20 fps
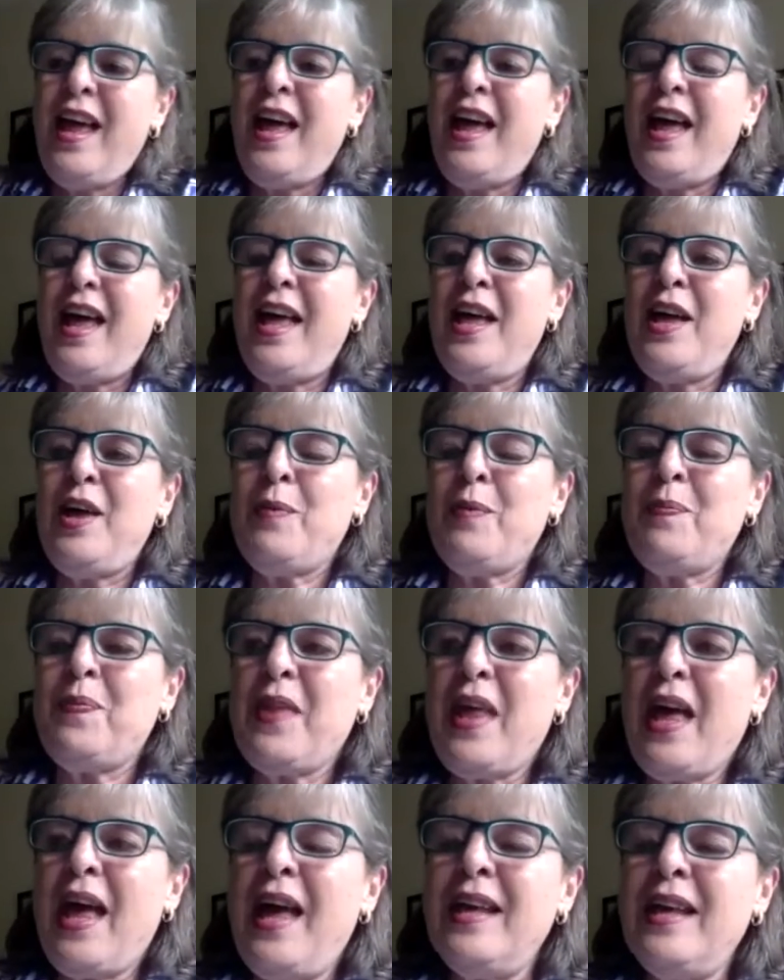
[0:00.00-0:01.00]
And
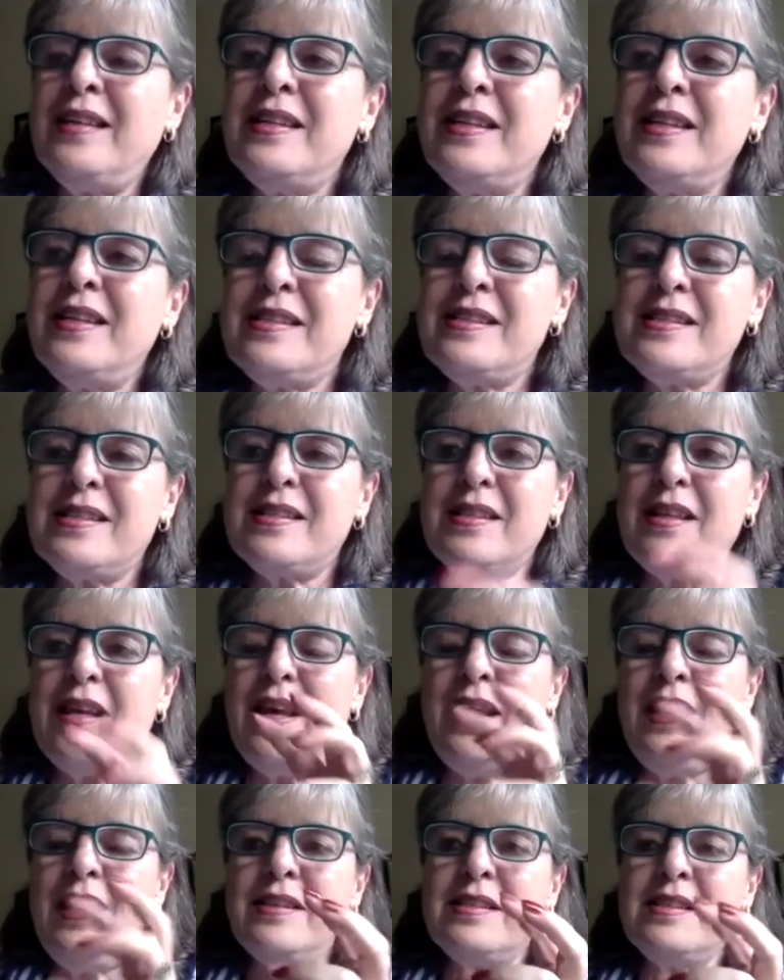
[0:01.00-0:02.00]

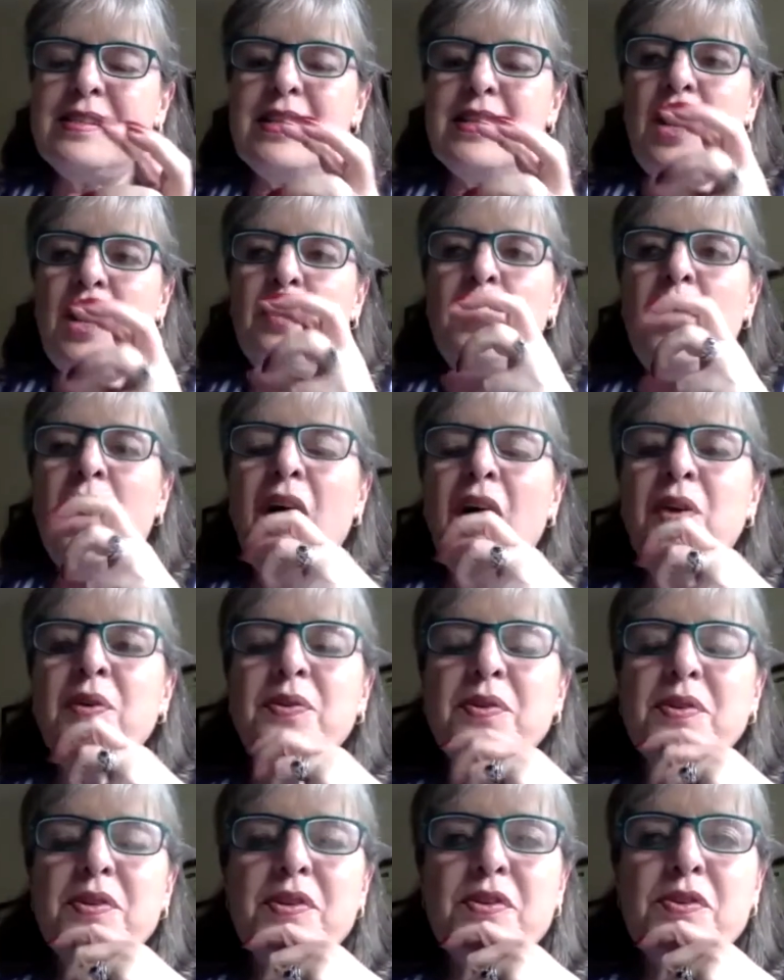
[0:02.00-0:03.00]
it's
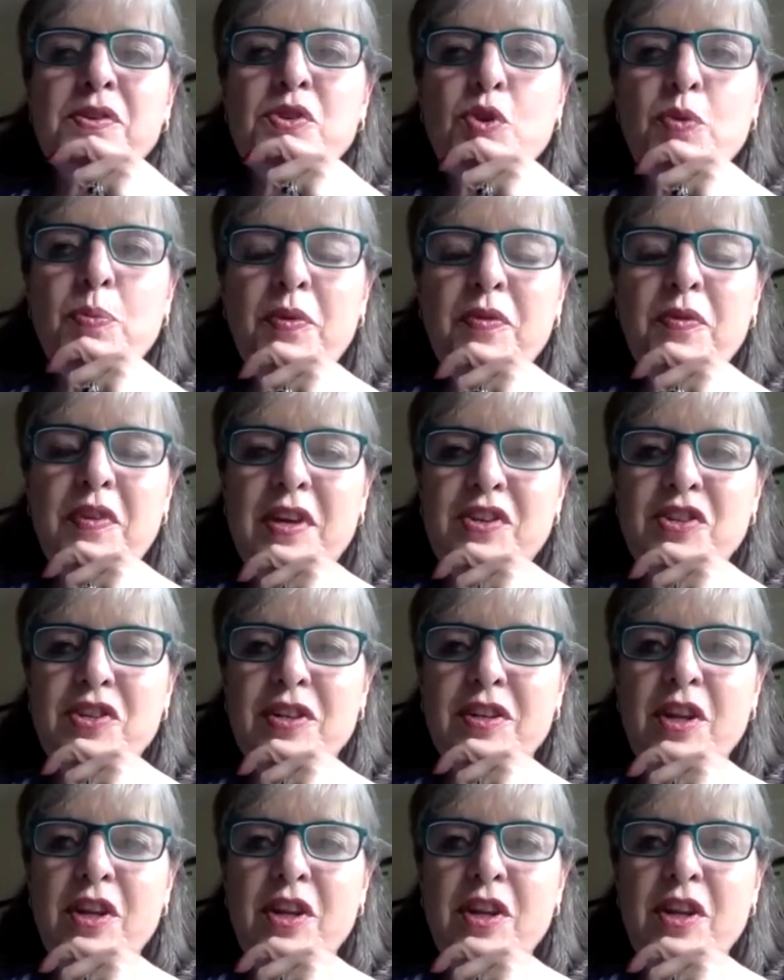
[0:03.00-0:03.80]
around supervision.